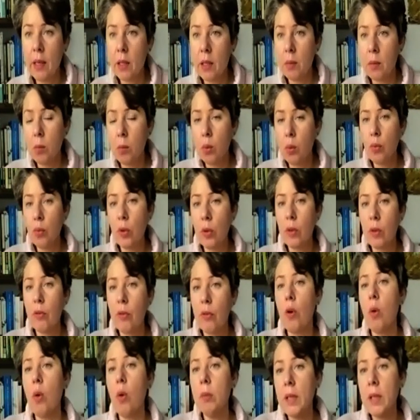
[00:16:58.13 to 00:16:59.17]
I can move it
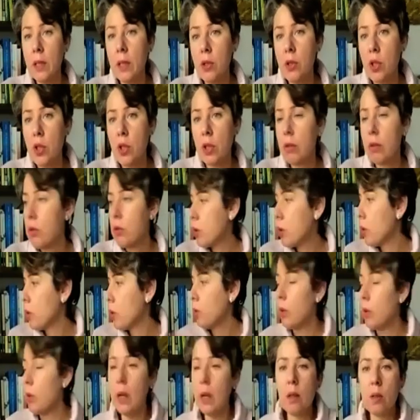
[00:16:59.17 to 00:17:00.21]
from kitchen
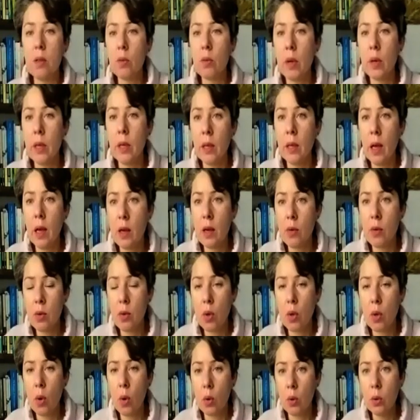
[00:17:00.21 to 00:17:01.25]
to elsewhere in
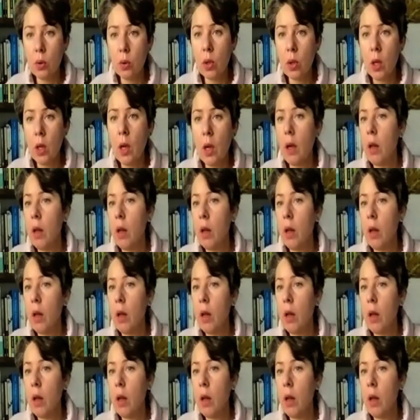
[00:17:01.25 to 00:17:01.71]
household.